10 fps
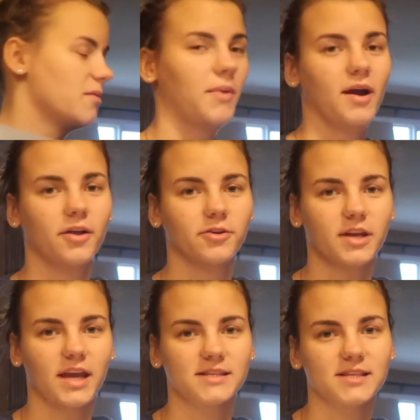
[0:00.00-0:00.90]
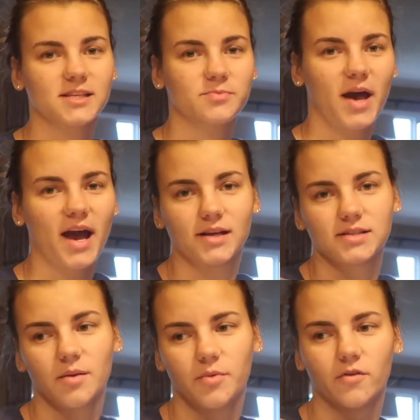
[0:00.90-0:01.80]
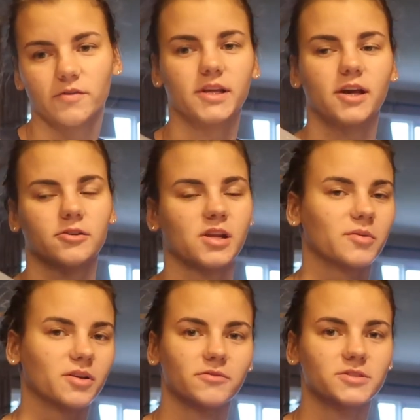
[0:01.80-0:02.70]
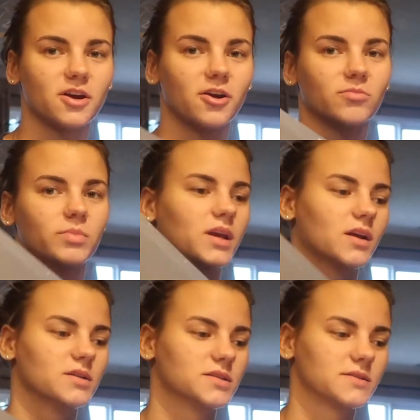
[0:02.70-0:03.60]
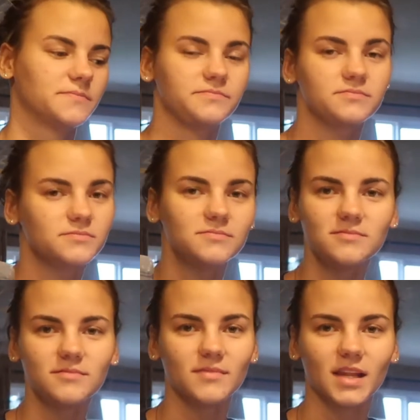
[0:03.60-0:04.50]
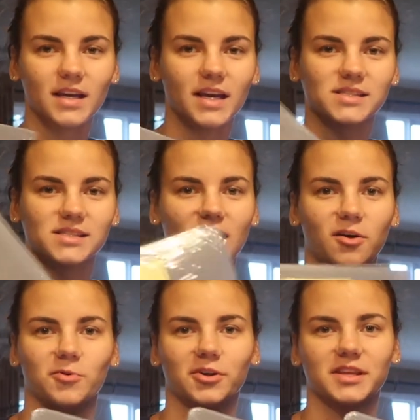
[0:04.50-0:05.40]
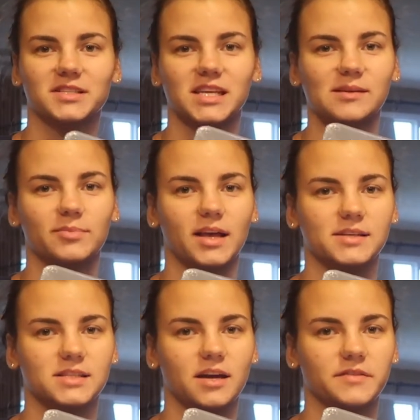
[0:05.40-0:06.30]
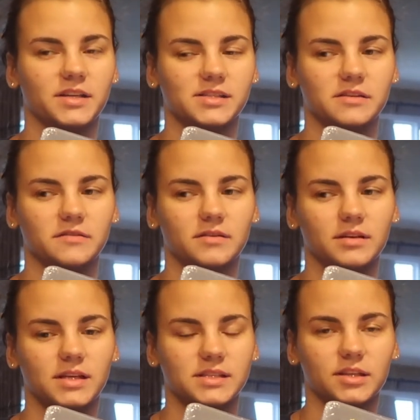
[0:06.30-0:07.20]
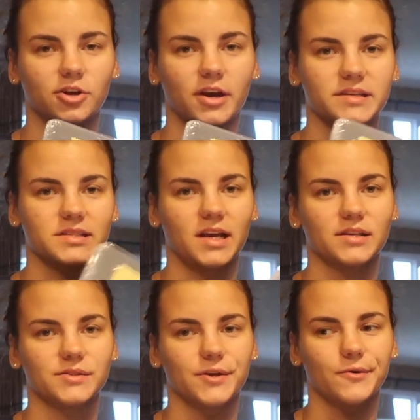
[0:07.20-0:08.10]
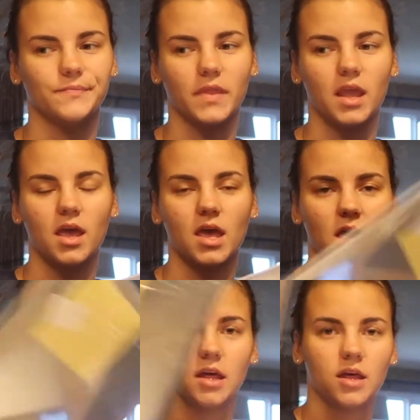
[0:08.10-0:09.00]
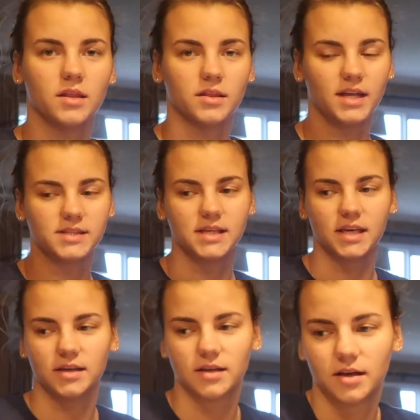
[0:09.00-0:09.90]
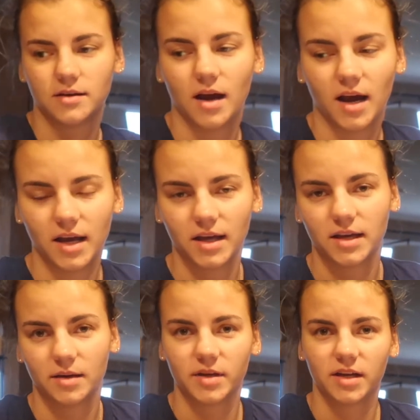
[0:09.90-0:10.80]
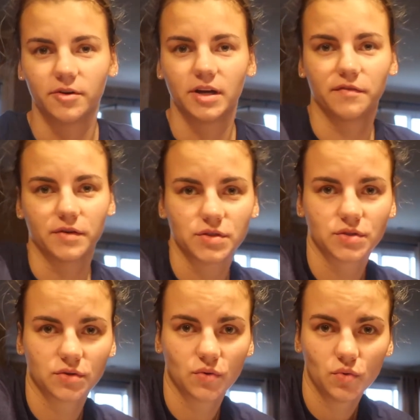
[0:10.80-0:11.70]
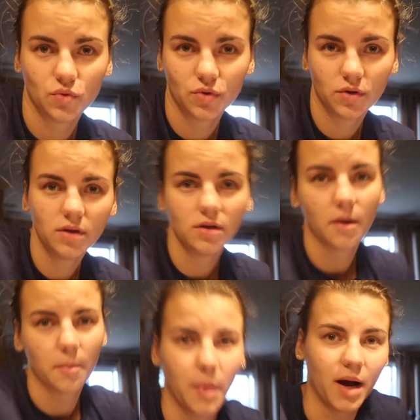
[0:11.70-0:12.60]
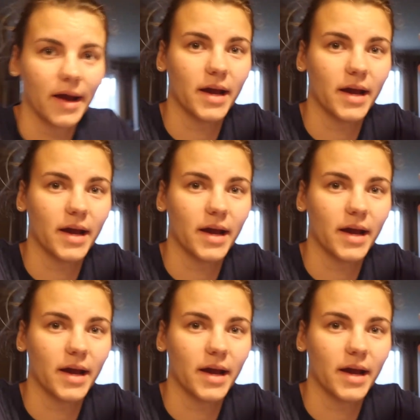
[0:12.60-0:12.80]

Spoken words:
my other cases packed up over there that I'm gonna return because it's not worth it to keep less stuff that isn't the correct size. So that's it. I am getting ready for school. My